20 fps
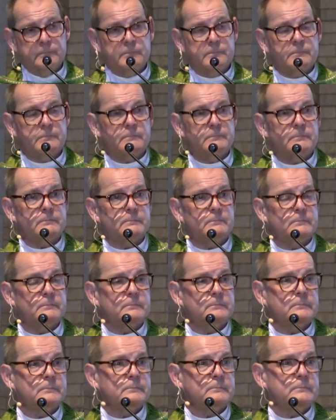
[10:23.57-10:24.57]

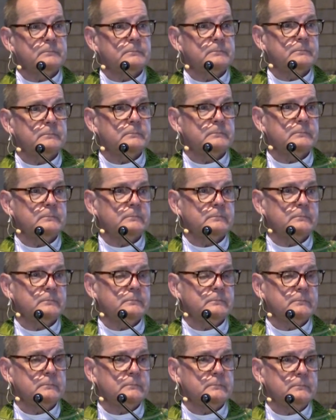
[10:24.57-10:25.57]

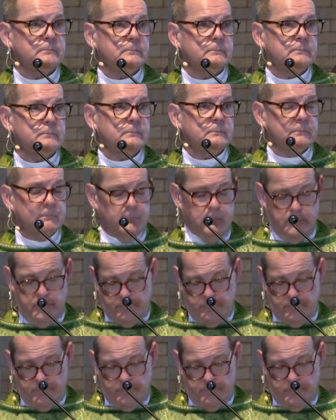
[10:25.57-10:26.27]
[no speech]